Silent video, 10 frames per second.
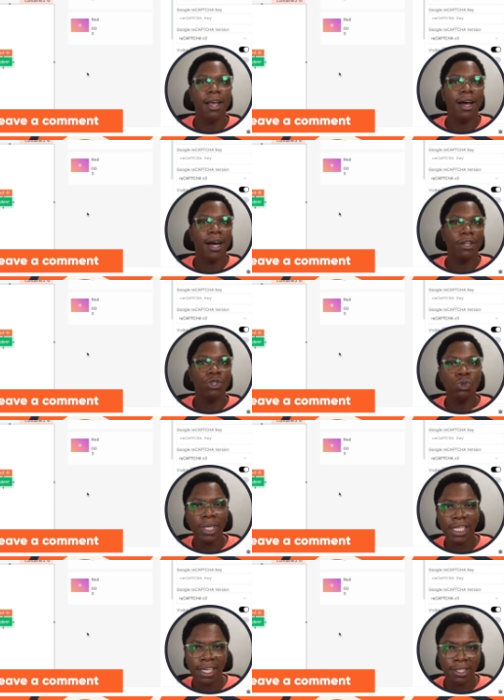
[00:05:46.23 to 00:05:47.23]
uh,
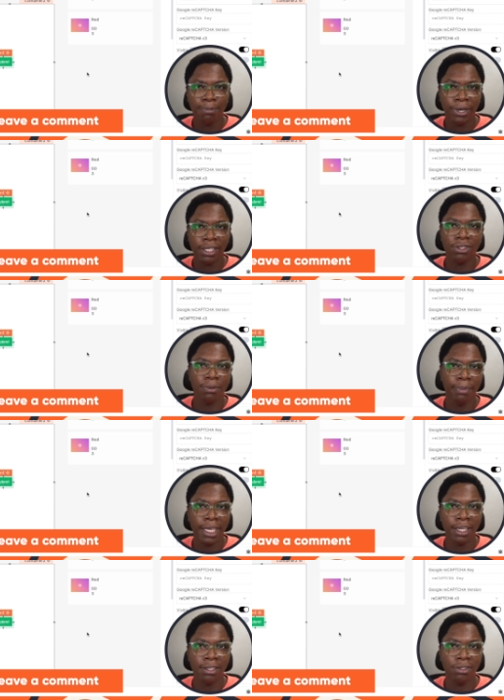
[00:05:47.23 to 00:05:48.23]
tweak the experience to make
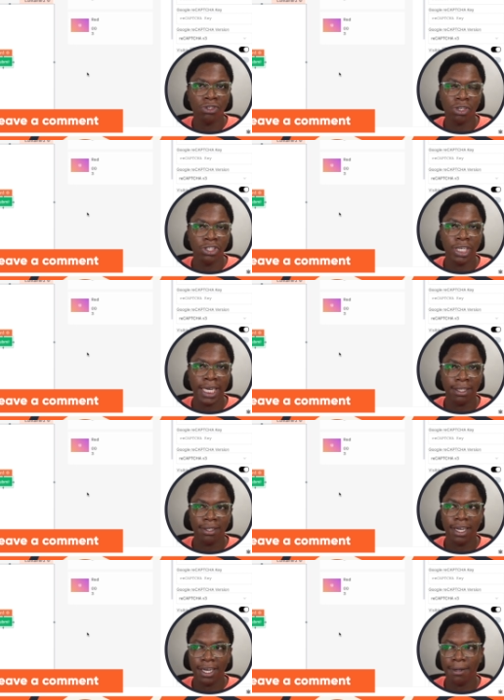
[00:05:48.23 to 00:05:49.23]
it such that
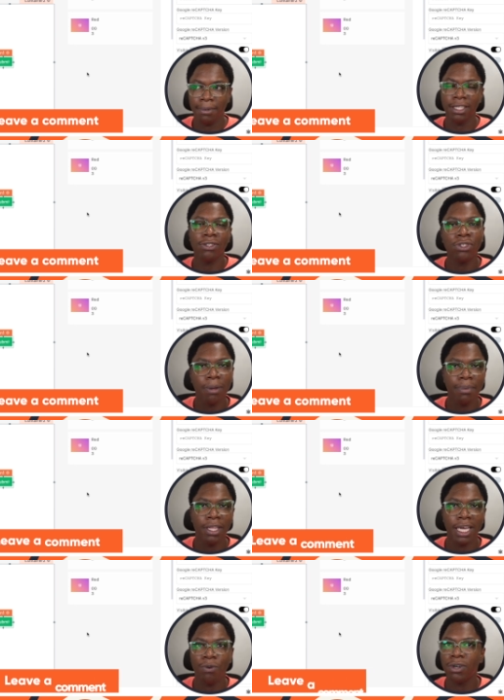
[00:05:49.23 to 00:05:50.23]
uh, it's something
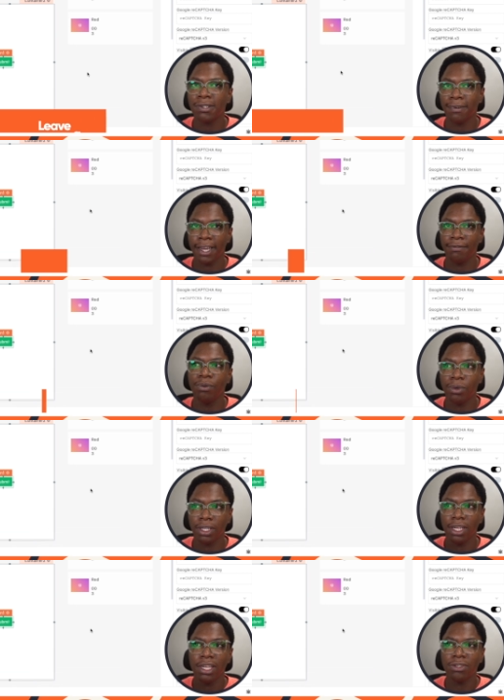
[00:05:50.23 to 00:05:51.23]
that works for everyone.
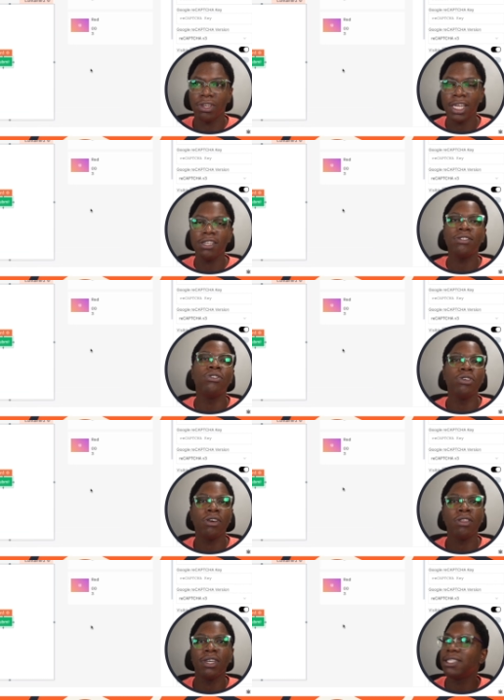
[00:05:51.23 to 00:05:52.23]
So let us know your
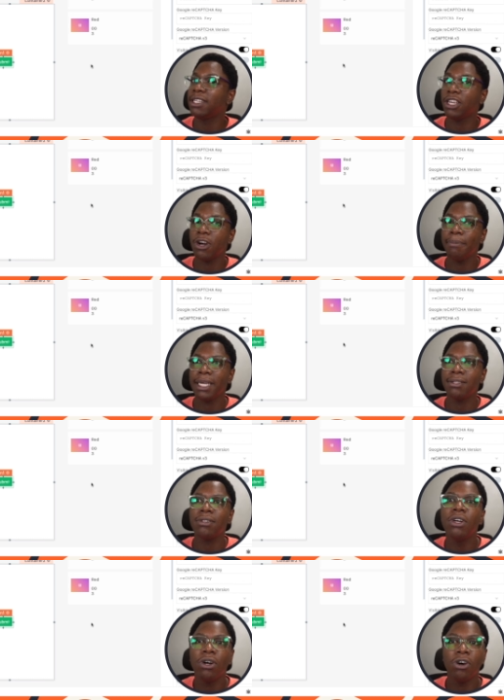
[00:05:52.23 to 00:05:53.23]
thoughts in the comments
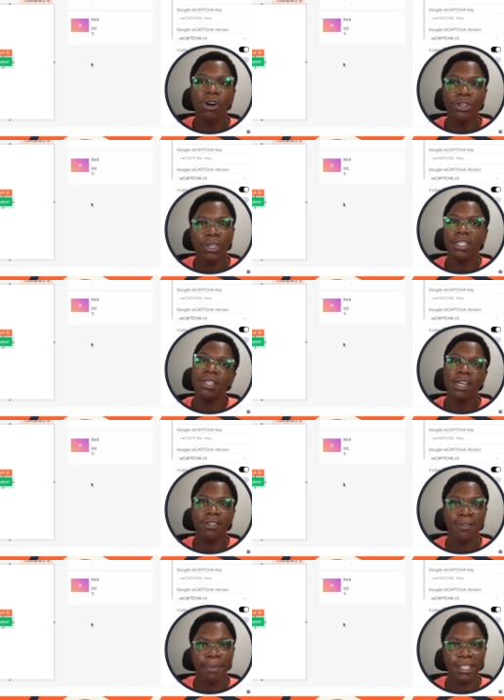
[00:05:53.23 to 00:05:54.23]
or you can send us
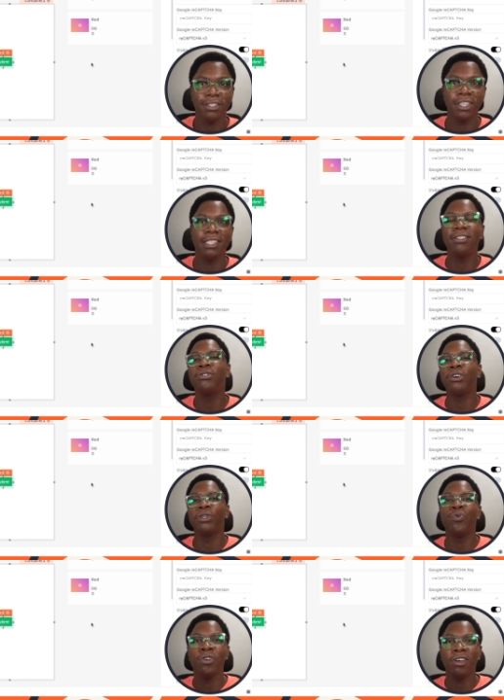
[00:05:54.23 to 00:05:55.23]
a message on Discord.
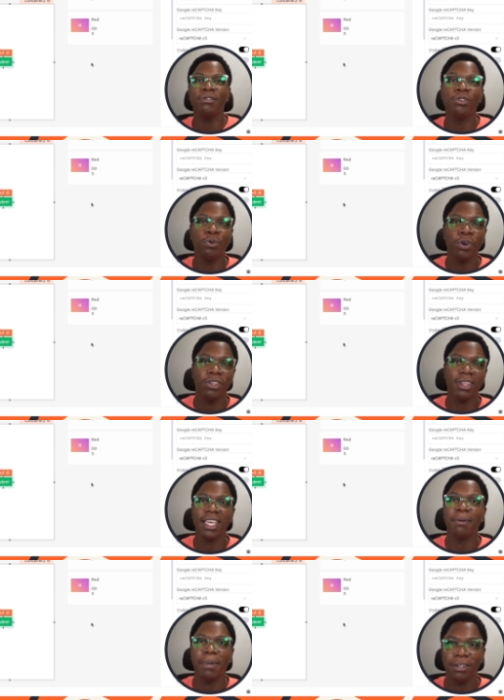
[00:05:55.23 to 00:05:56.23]
We would love to know what you think
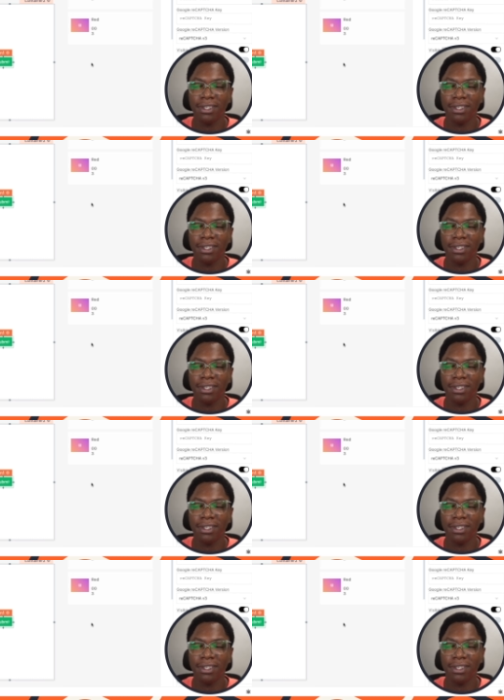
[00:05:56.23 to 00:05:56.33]
about